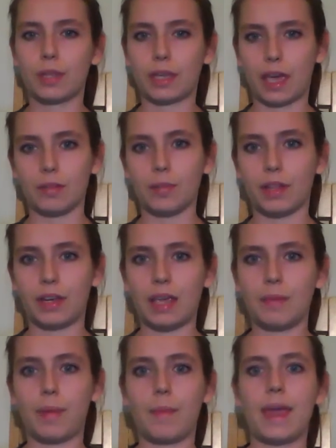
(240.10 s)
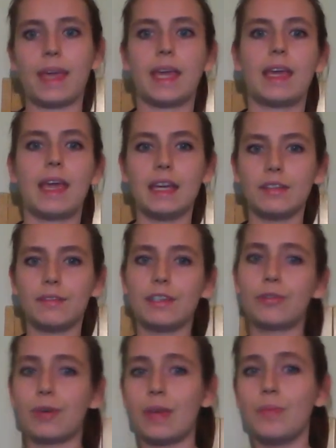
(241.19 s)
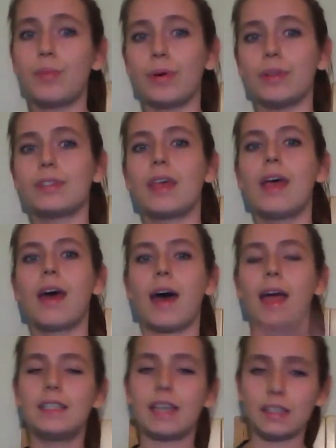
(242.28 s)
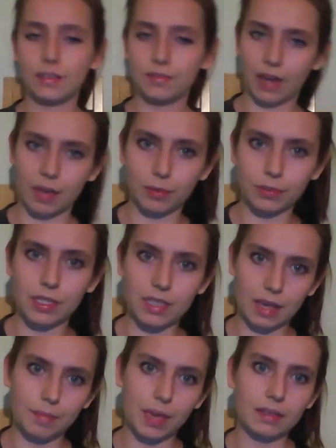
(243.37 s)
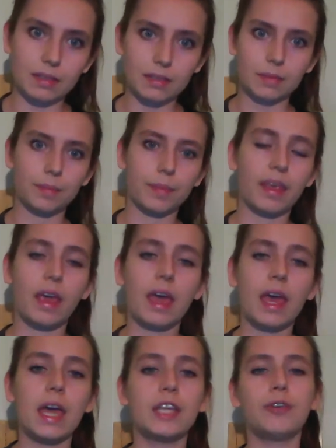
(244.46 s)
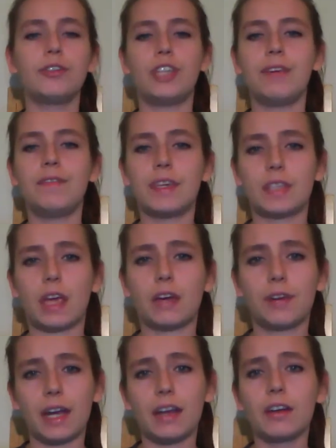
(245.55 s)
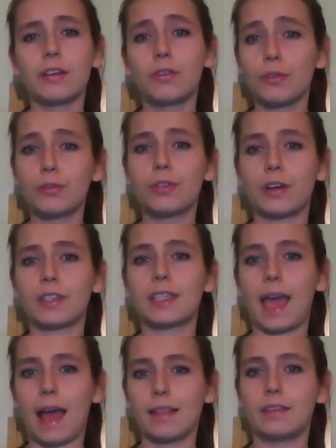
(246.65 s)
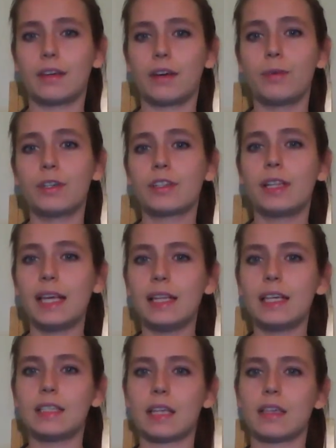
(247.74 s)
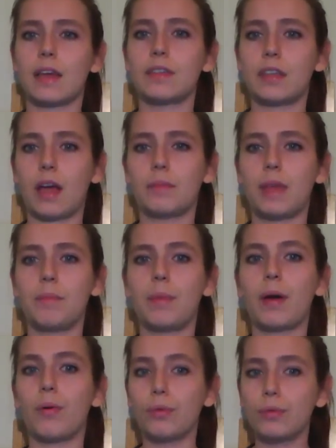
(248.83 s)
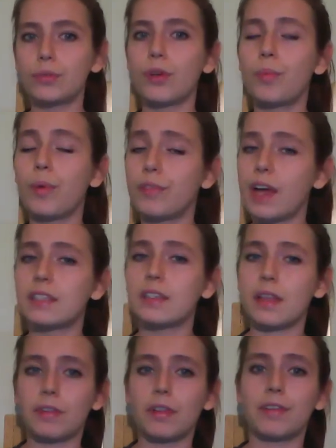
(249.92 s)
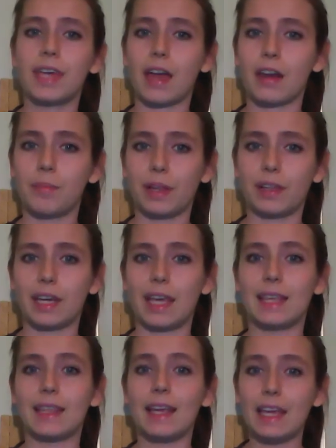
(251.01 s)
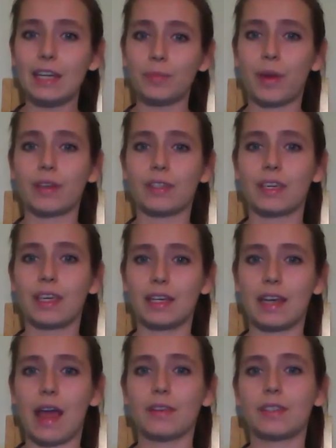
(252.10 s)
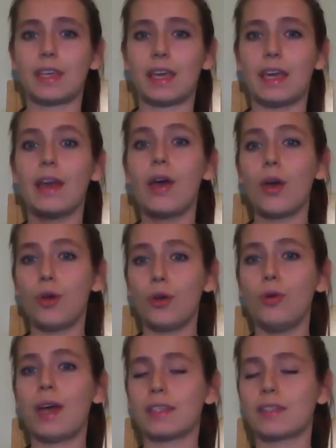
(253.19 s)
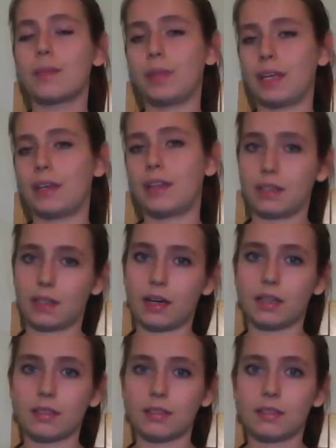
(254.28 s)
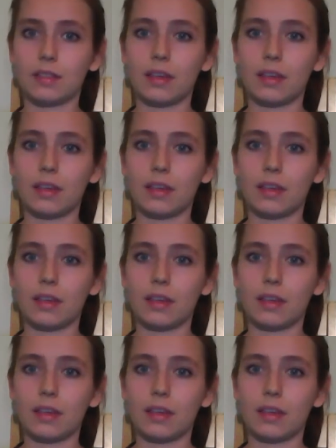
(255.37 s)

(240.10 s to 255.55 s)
accountability by making individual inputs identifiable to teammates. To achieve this, I created a Google Docs calendar, which clearly sets out the timeline, but also provides a level of accountability in that each person can now see who has completed their tasks.